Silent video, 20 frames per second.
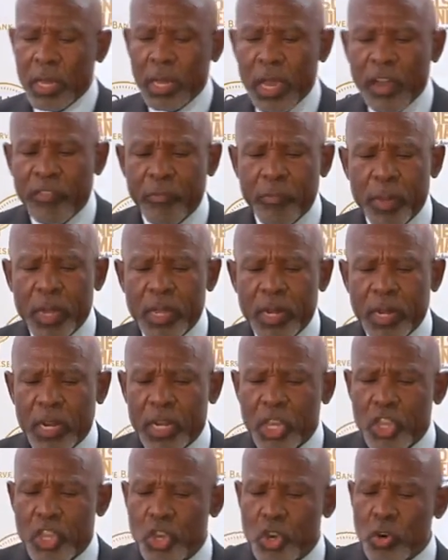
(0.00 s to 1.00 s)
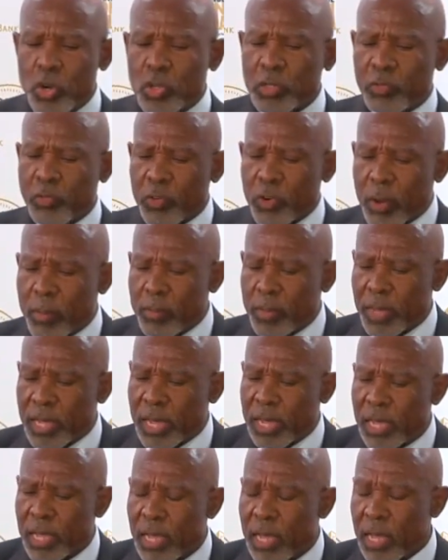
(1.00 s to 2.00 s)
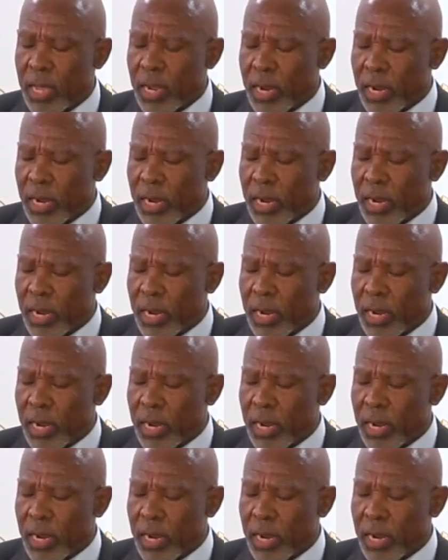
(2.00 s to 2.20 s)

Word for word: have been renewed from the